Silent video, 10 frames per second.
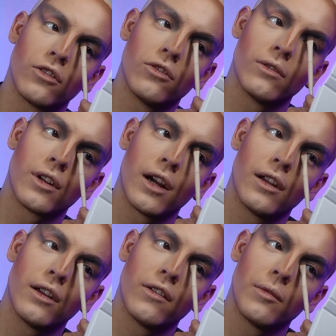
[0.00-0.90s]
She was
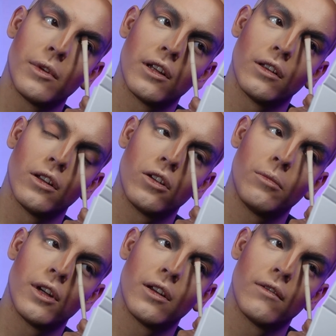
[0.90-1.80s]
kind of giving me a little
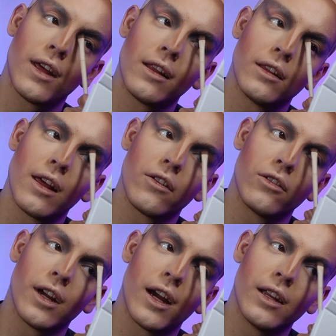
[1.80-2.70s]
bit of that leather
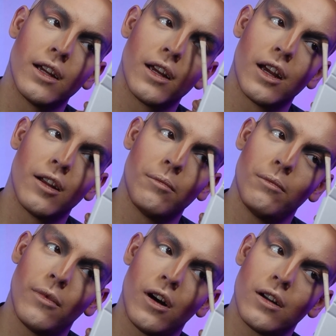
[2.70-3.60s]
daddy again.
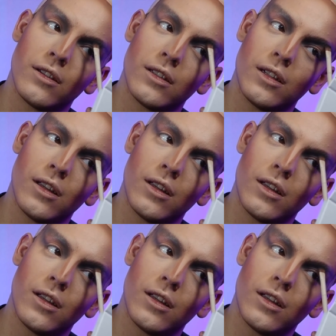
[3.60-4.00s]
Honestly